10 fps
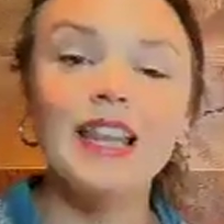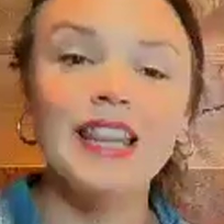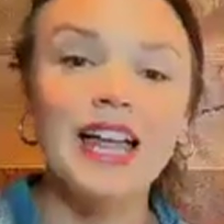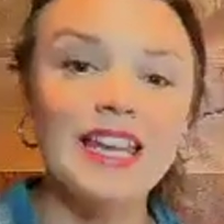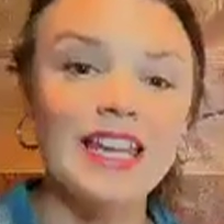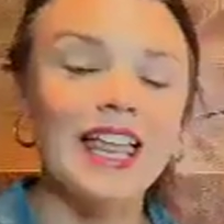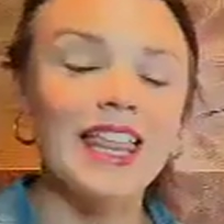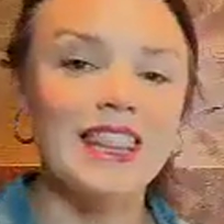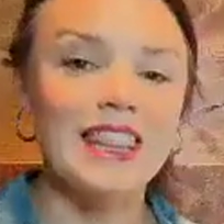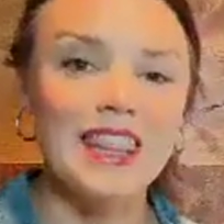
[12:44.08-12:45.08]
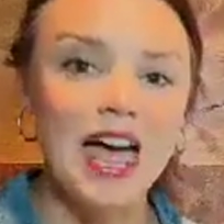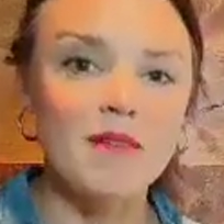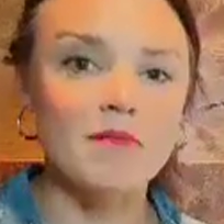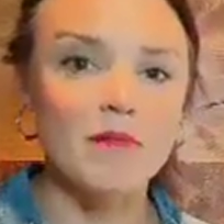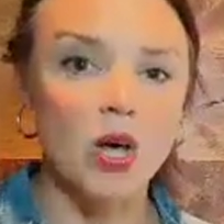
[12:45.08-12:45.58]
by letting
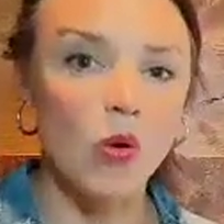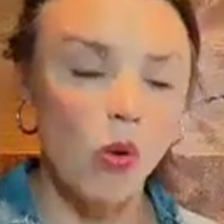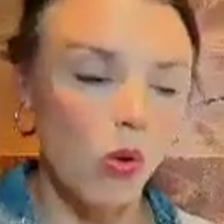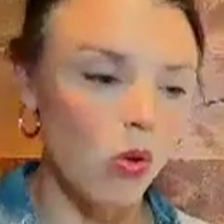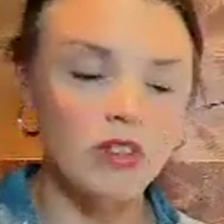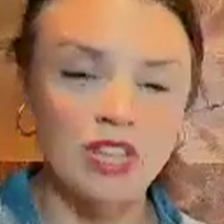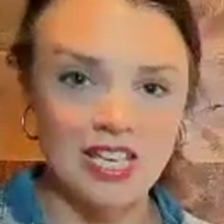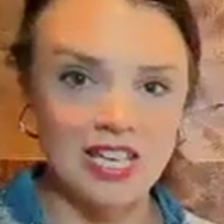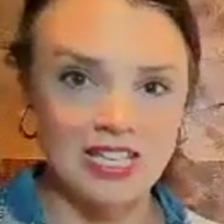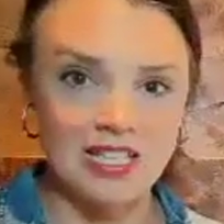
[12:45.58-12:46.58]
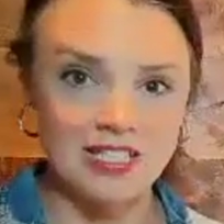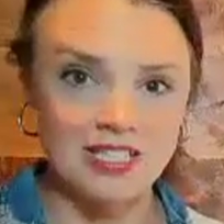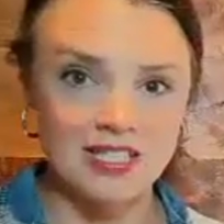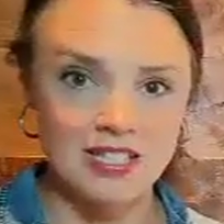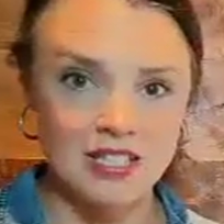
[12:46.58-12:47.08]
them hold the
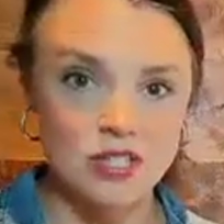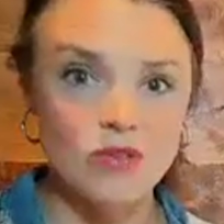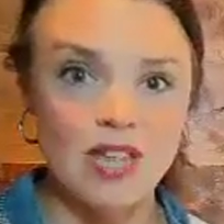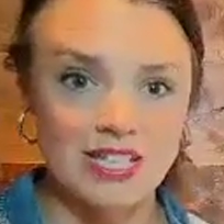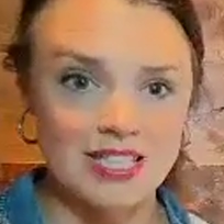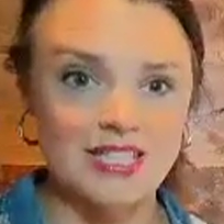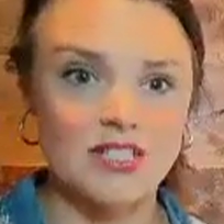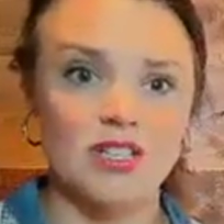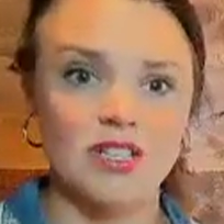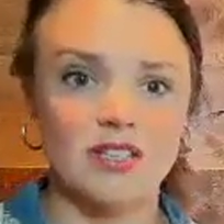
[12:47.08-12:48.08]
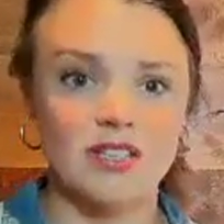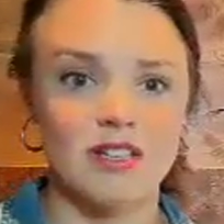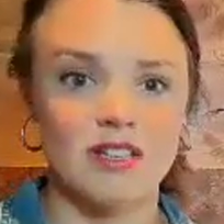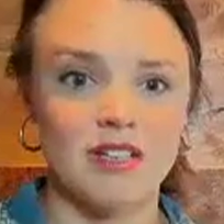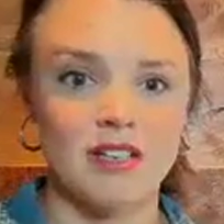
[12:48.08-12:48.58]
keys to that decision.
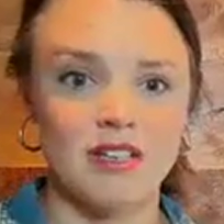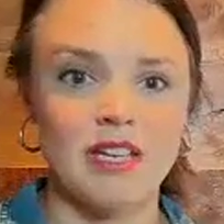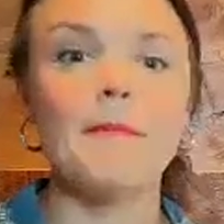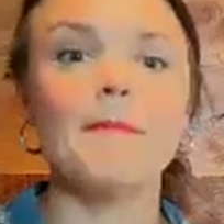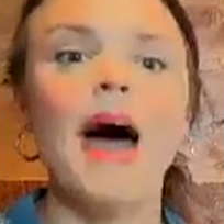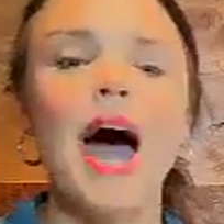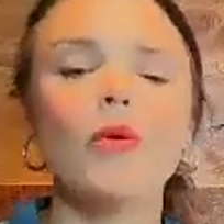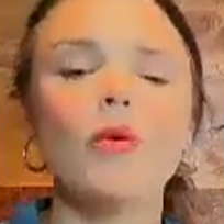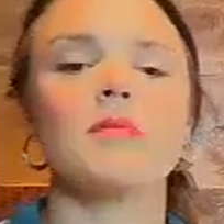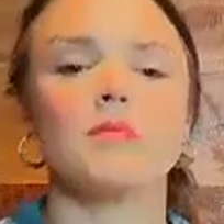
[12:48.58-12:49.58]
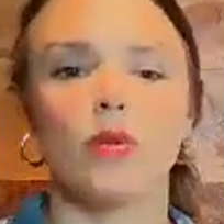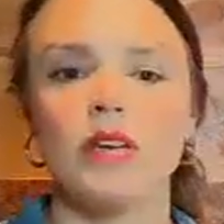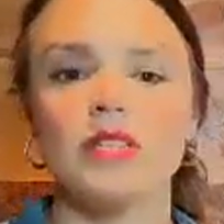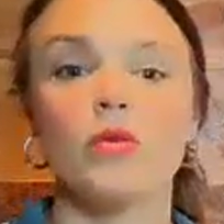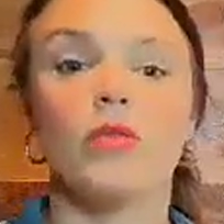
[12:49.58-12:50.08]
Empowered
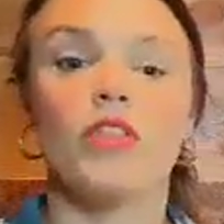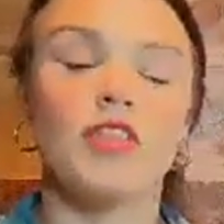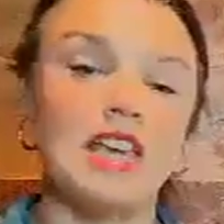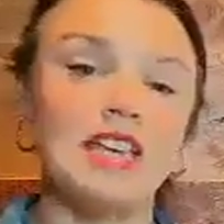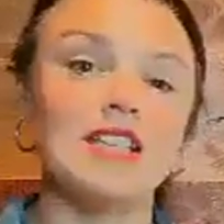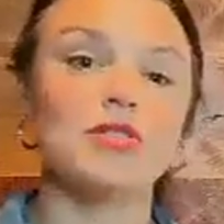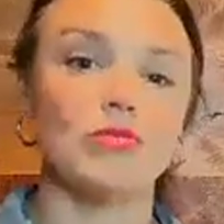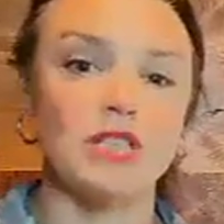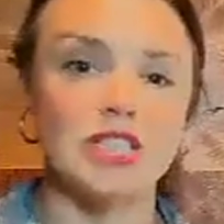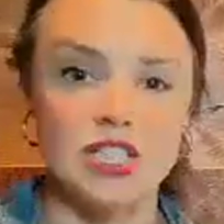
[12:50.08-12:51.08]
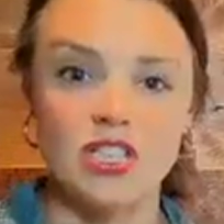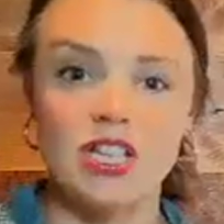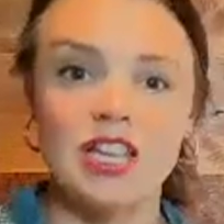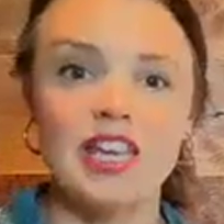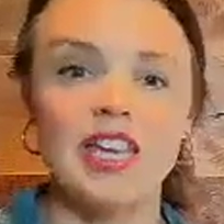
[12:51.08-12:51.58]
employees who think
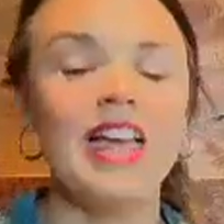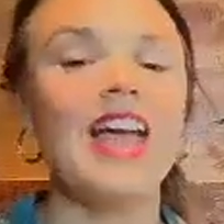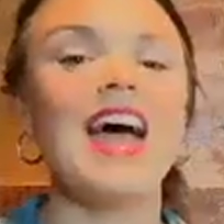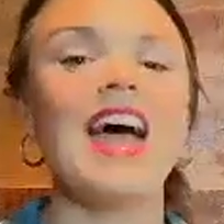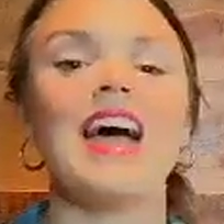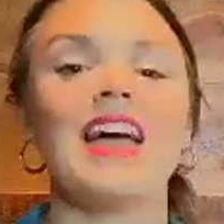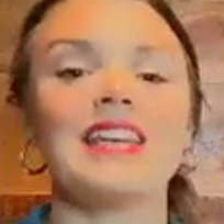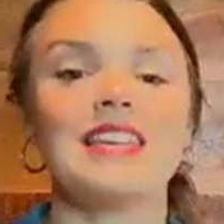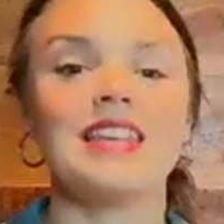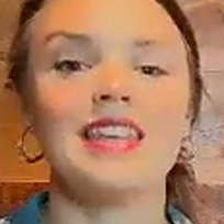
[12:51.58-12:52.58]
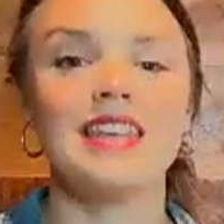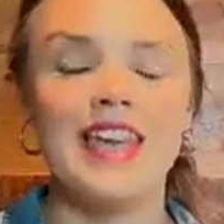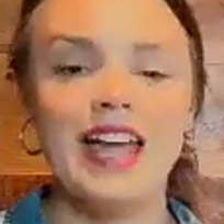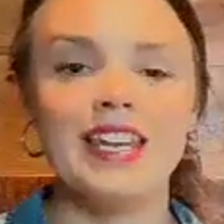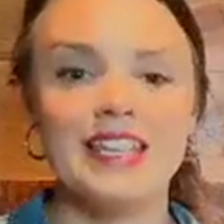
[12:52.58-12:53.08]
strategically and
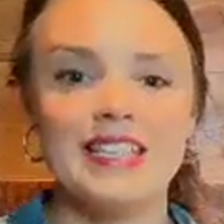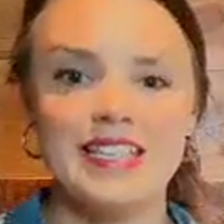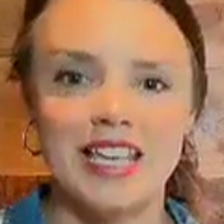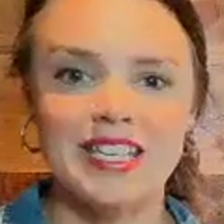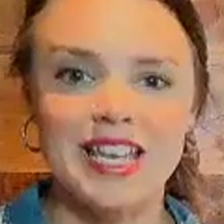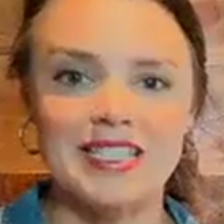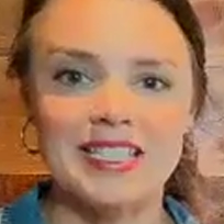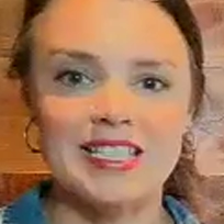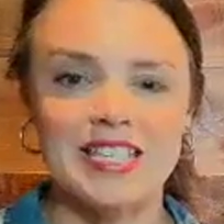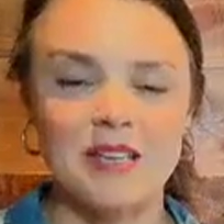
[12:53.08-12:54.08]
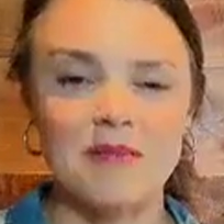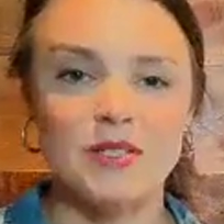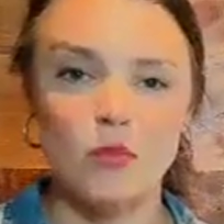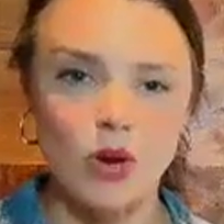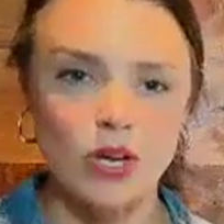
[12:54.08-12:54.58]
get it done as a team
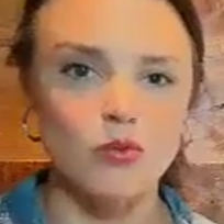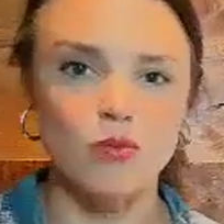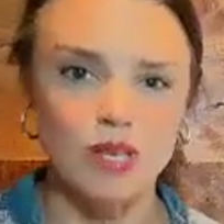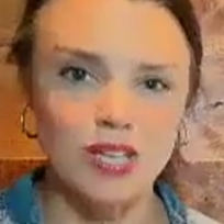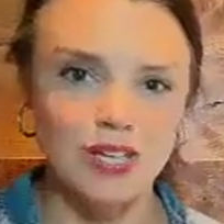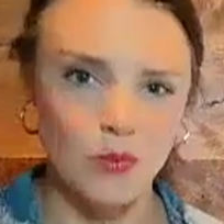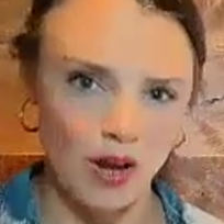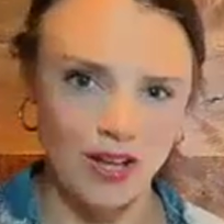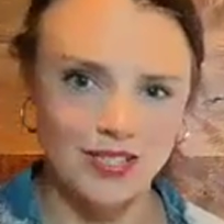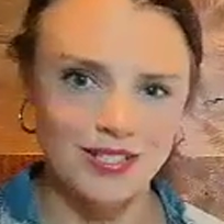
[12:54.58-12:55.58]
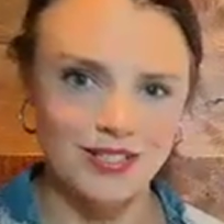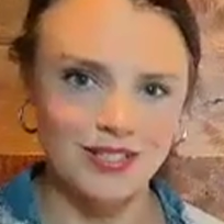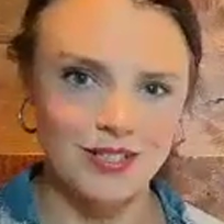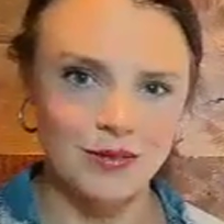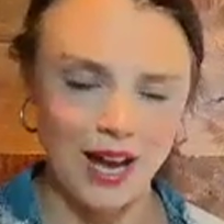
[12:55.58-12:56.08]
is what you really want,
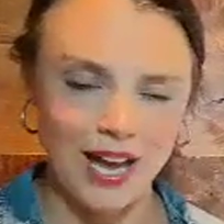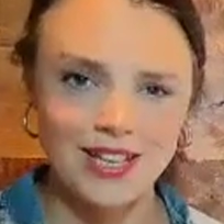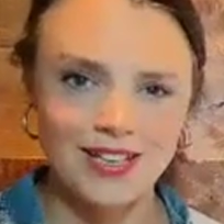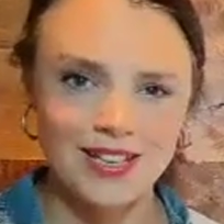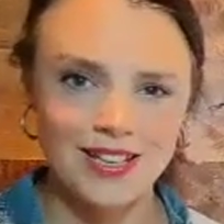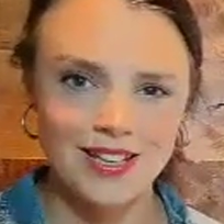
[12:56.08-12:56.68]
right?